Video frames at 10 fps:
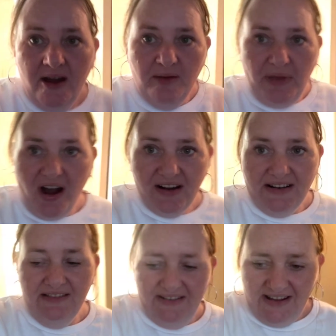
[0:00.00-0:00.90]
part
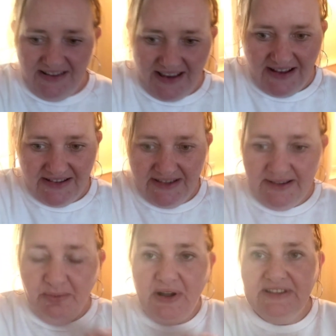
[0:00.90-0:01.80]
clearing out the kittens,
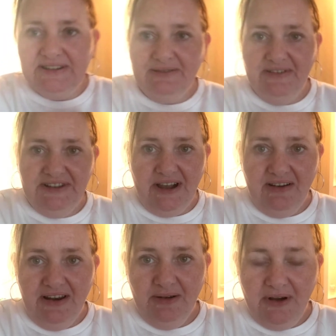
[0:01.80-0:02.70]
one still left to go in a
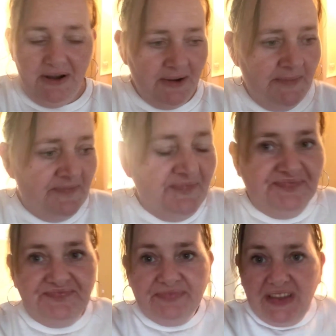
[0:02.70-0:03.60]
little while,
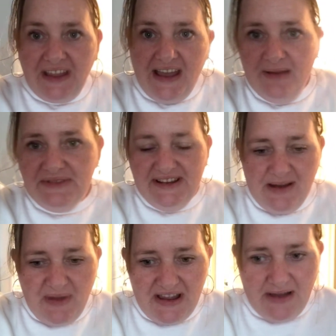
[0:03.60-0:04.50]
emptying out
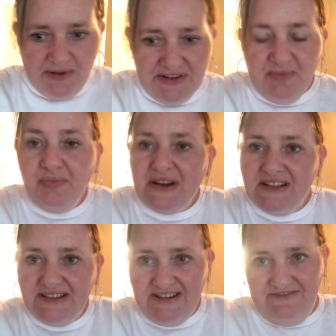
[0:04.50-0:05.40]
my cupboard, bringing the
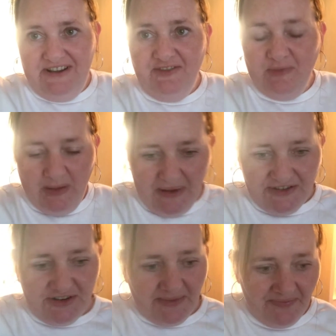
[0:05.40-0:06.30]
stuff down from my
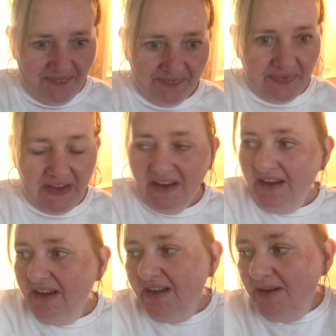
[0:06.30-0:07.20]
bedroom.
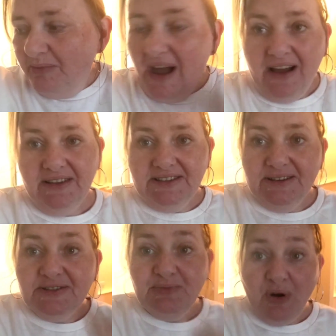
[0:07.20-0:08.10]
My house
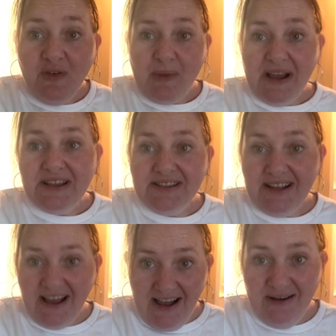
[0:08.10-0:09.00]
looks more of a mess
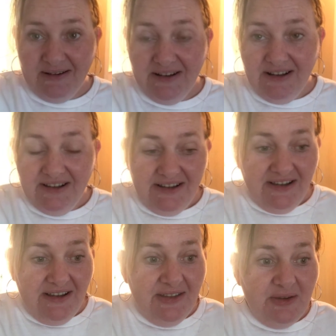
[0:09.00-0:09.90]
now
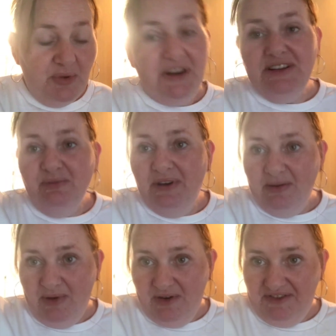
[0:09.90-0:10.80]
than what it did when I
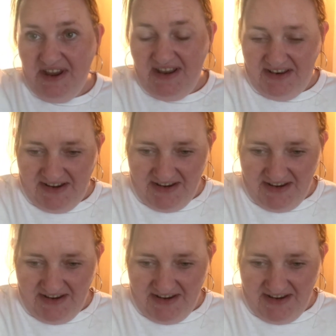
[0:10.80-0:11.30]
moved in.